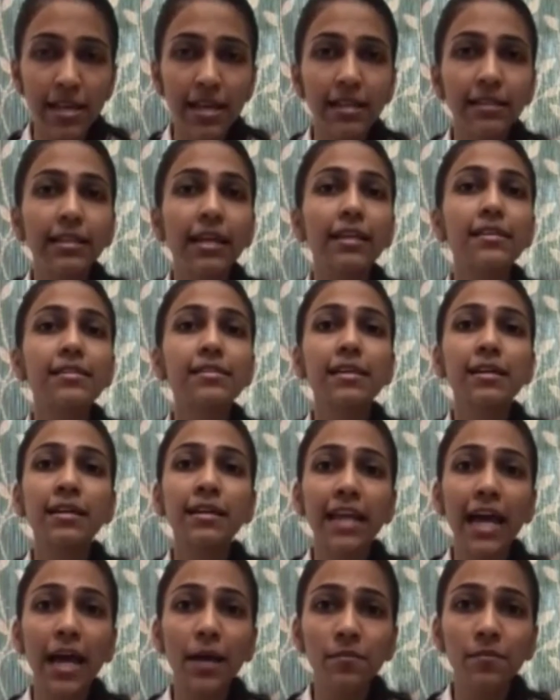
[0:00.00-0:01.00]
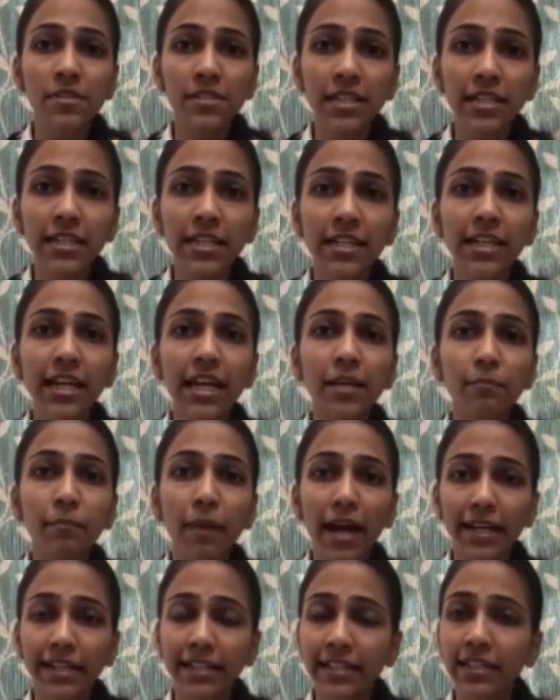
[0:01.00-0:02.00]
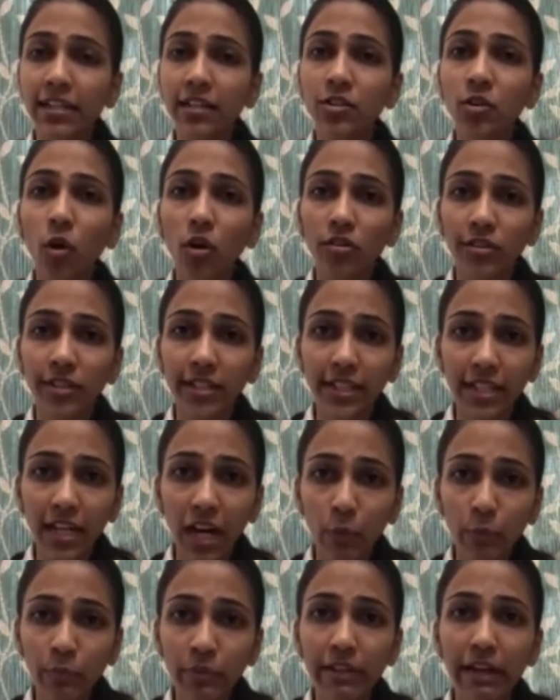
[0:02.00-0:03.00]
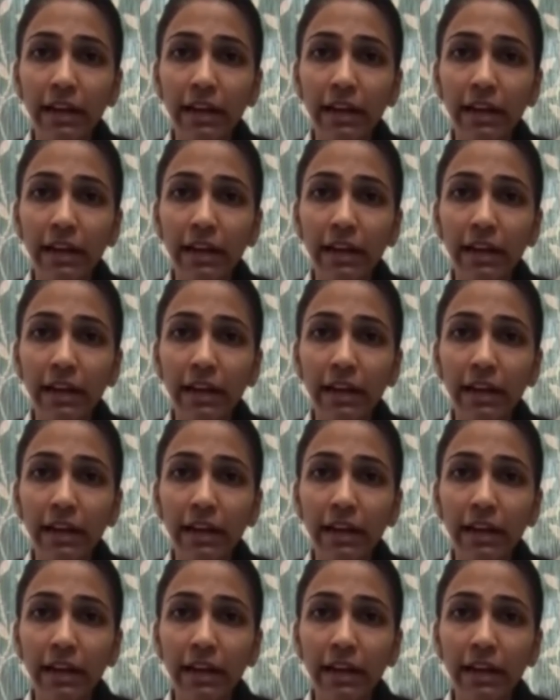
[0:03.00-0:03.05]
There is gram staining and bacterial colony count,